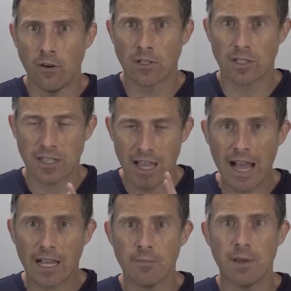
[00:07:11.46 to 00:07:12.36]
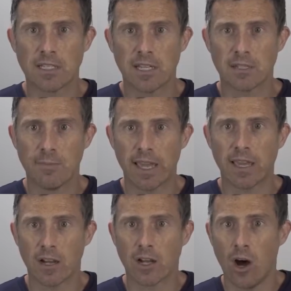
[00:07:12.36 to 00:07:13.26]
Honda's that committed to
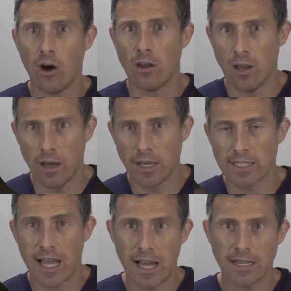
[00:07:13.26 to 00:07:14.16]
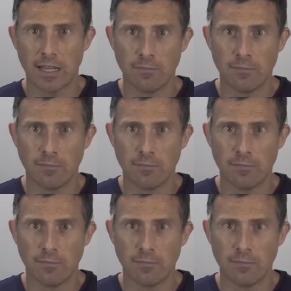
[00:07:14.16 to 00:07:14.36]
making a car light and